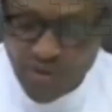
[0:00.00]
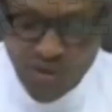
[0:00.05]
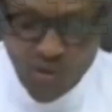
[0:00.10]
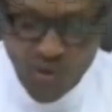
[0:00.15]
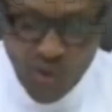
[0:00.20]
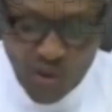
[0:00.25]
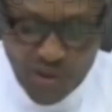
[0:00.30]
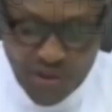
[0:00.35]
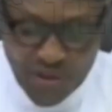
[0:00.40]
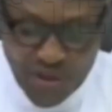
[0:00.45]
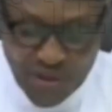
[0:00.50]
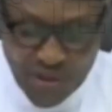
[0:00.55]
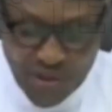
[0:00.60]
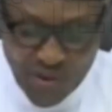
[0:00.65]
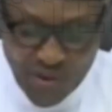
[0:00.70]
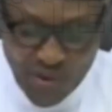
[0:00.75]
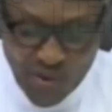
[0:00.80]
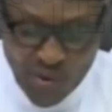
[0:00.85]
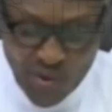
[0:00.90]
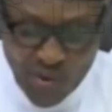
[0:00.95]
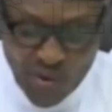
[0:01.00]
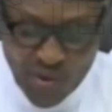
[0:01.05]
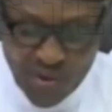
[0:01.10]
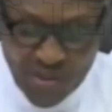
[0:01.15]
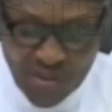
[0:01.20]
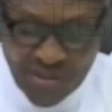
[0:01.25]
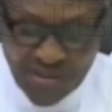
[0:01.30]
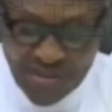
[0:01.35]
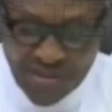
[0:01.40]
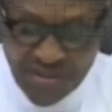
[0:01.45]
to discontinue
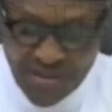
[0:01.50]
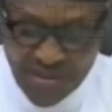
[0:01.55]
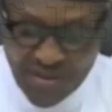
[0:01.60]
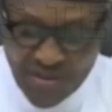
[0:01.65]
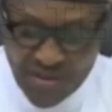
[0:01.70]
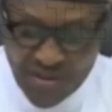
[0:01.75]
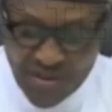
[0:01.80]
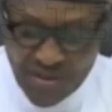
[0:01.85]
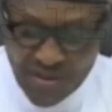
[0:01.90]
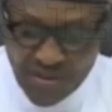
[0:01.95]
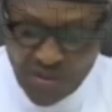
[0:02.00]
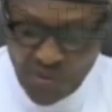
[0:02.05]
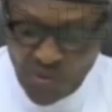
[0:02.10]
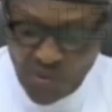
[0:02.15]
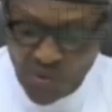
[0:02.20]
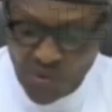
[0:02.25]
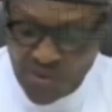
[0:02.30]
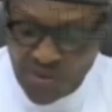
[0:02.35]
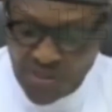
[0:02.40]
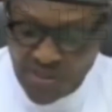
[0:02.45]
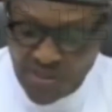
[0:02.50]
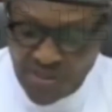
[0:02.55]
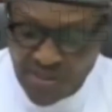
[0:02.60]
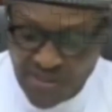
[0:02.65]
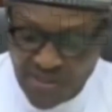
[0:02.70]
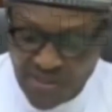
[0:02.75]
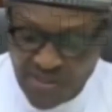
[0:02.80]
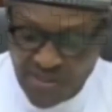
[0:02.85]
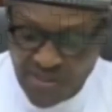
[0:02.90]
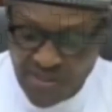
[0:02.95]
the street
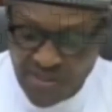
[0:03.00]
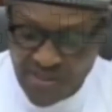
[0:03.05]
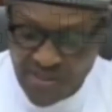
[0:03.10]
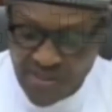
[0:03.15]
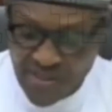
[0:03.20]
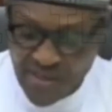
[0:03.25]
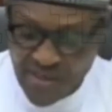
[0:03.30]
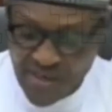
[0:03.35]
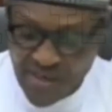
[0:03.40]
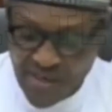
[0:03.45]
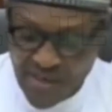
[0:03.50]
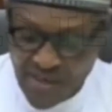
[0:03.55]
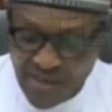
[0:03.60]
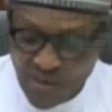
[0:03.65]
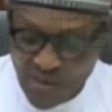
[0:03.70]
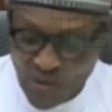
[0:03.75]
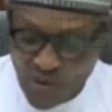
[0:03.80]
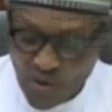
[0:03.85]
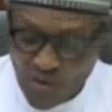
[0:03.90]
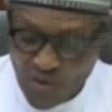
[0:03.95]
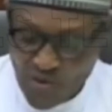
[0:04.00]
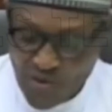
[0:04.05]
protests and